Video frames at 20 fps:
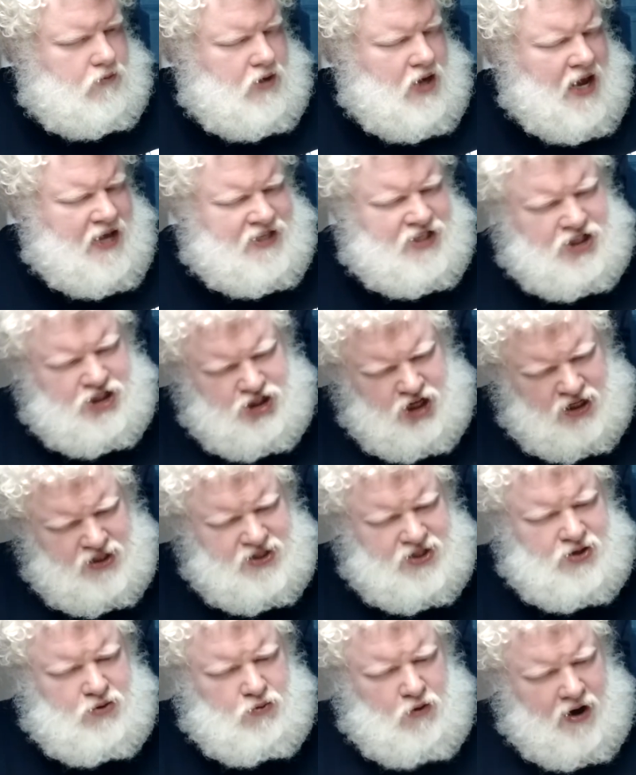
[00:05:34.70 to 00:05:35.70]
It's
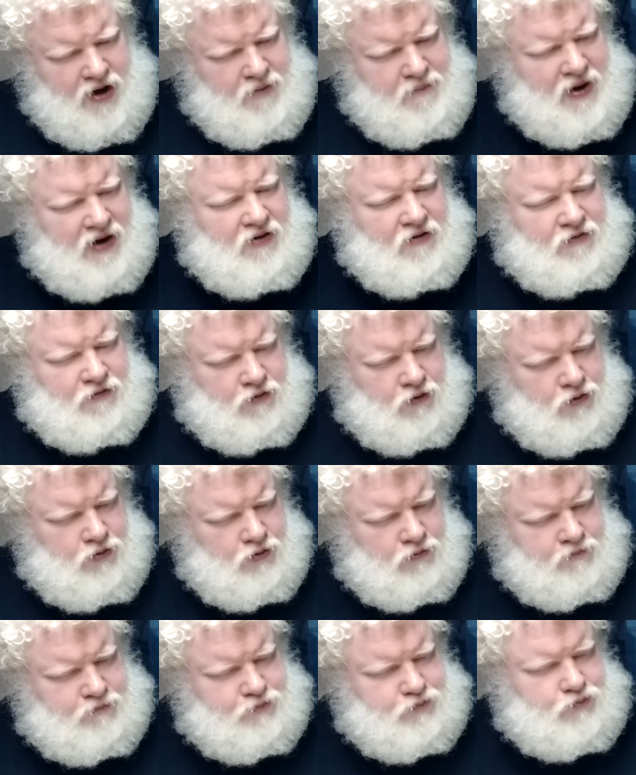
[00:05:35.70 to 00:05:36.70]
just the right amount of fruit,
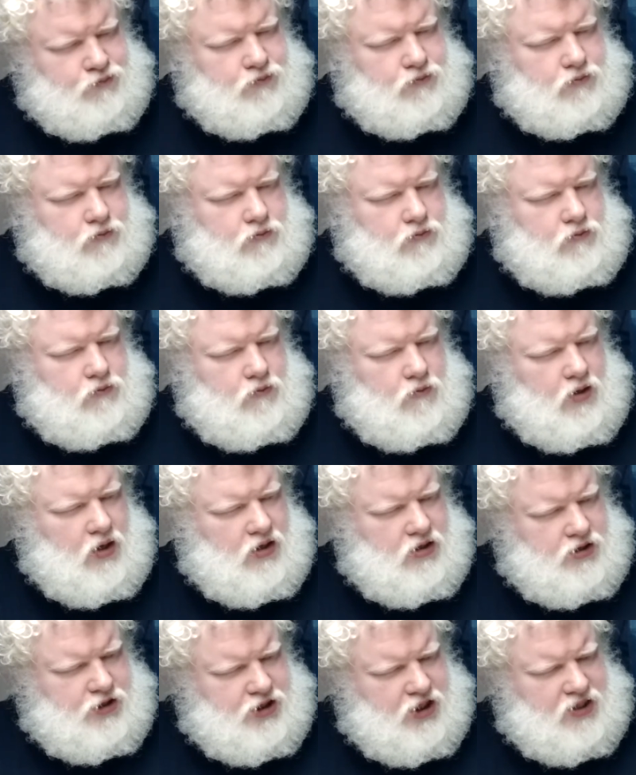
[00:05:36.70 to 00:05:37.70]

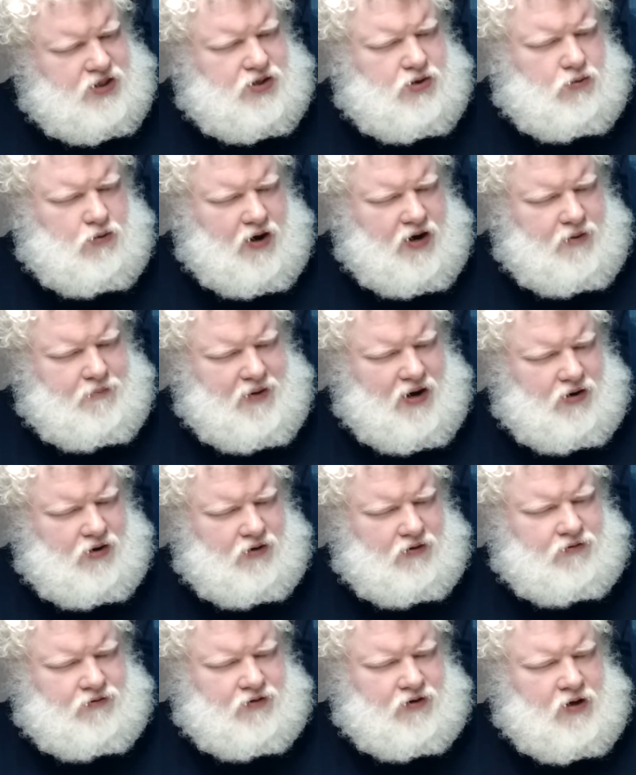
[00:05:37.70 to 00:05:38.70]
just the right amount
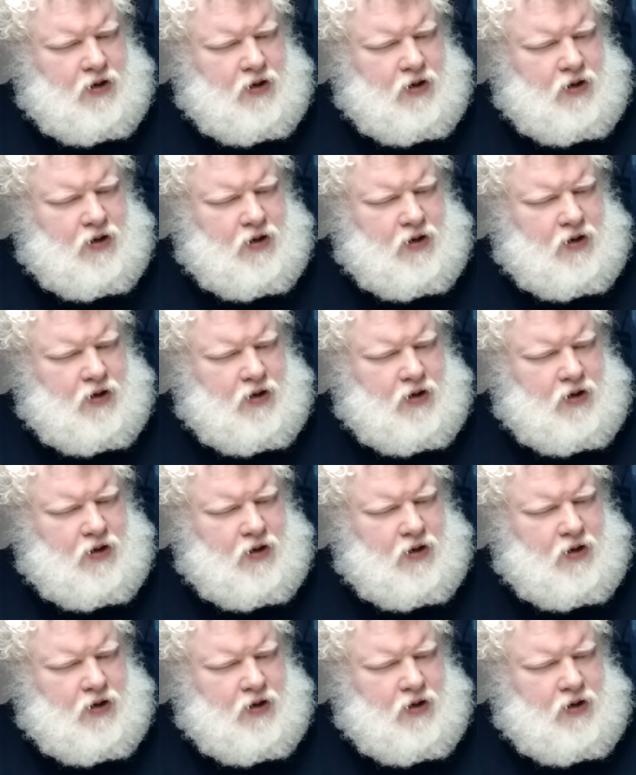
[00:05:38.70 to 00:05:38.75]
of